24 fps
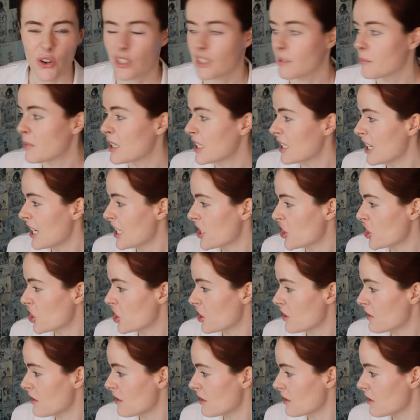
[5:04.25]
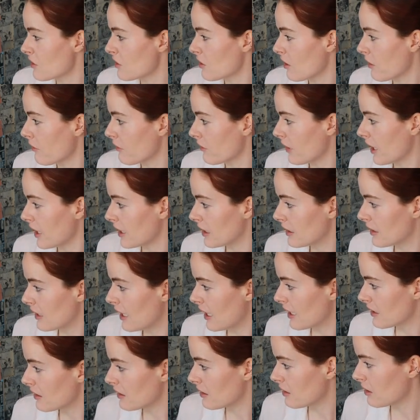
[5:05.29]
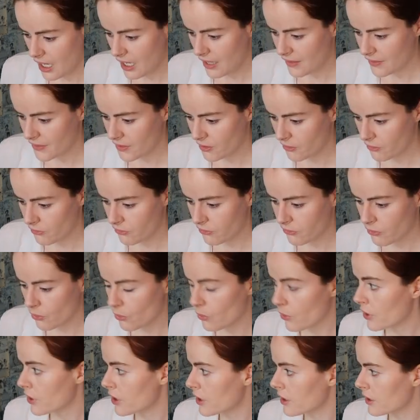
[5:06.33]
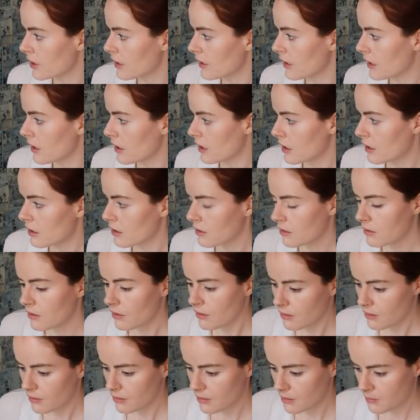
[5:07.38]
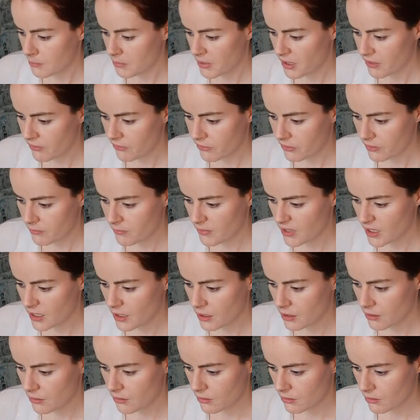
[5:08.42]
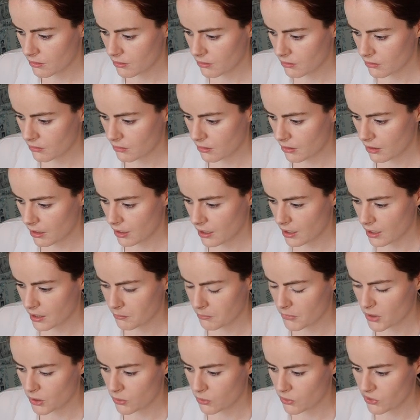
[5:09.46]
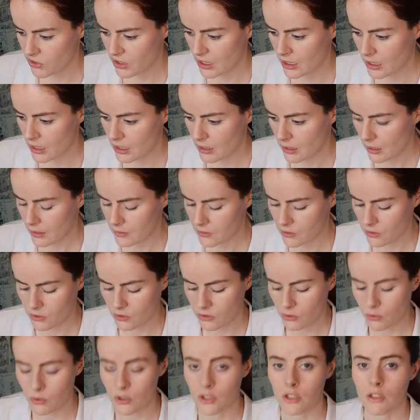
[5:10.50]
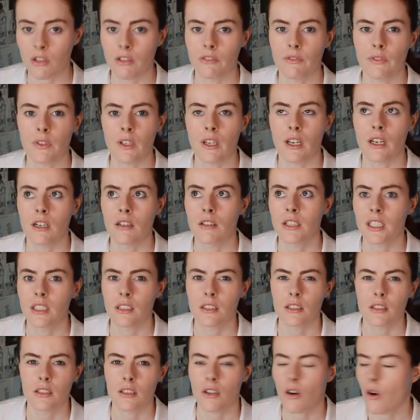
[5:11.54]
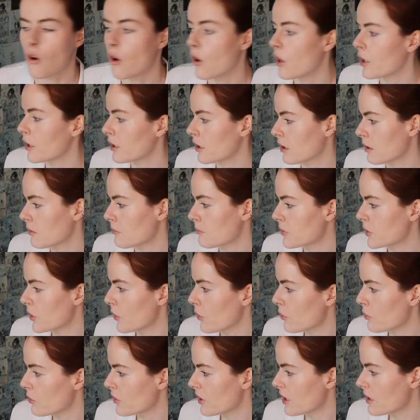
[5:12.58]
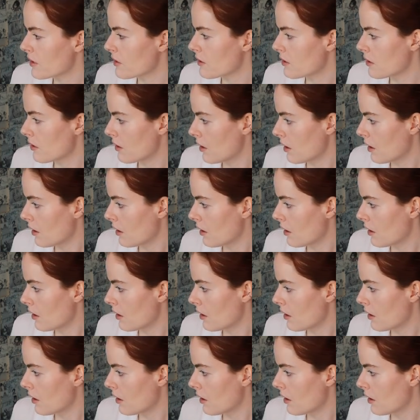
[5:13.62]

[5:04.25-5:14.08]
limitations and stuff like that. And for the epiphany, I'm using it as a sort of character arc progress.